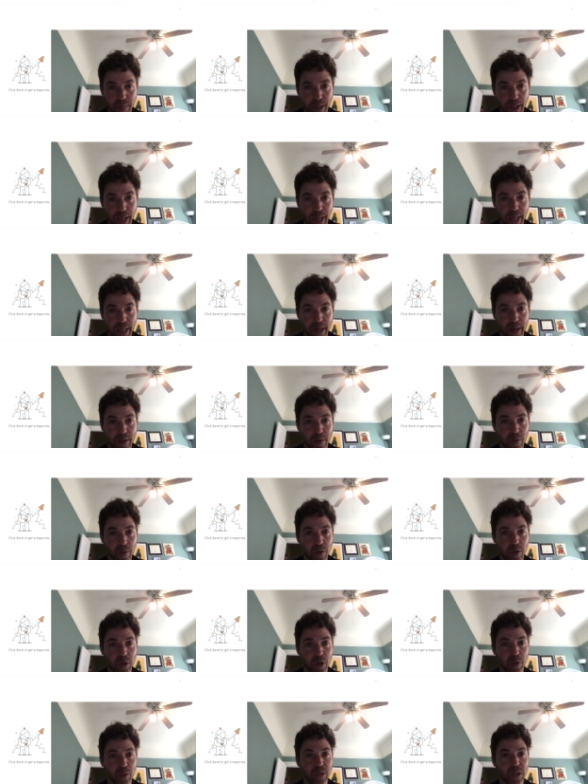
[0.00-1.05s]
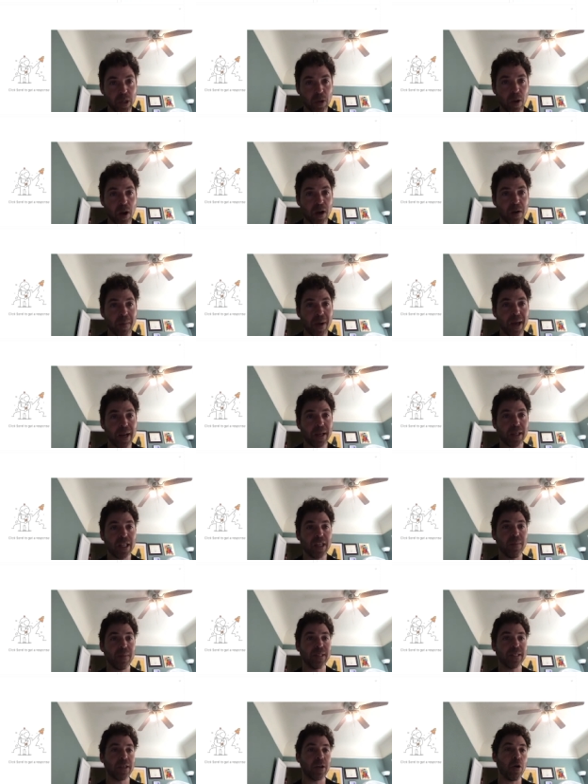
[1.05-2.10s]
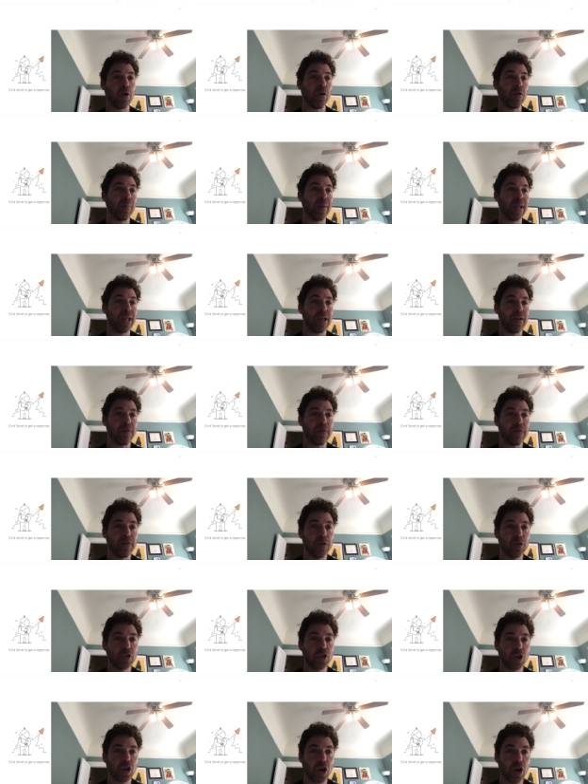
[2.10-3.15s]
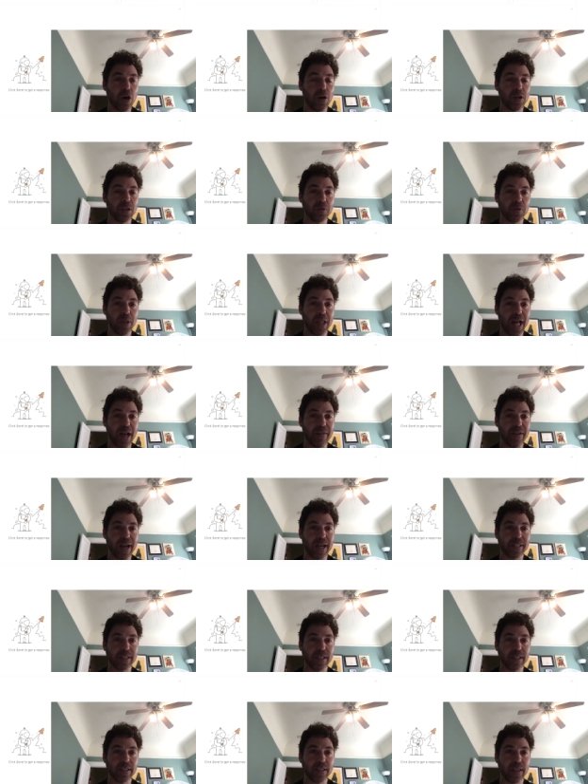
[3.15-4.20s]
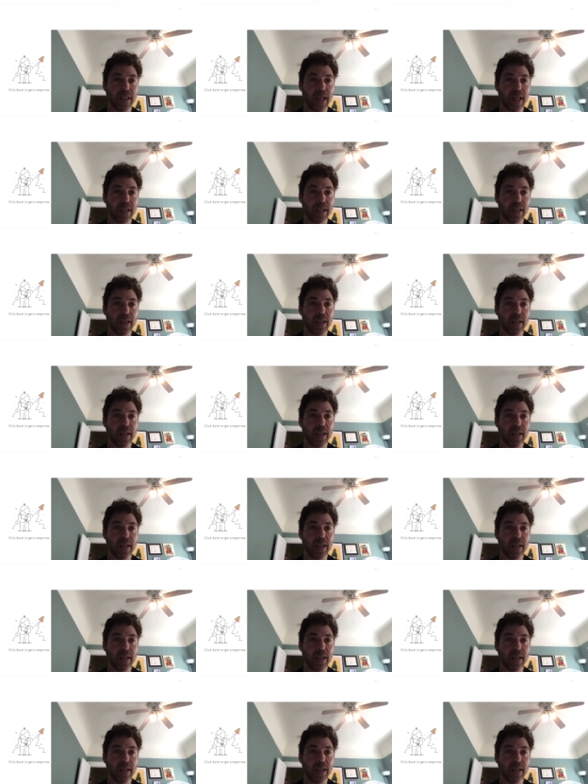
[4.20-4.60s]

And doing so automatically means that all my future calls will have access to that.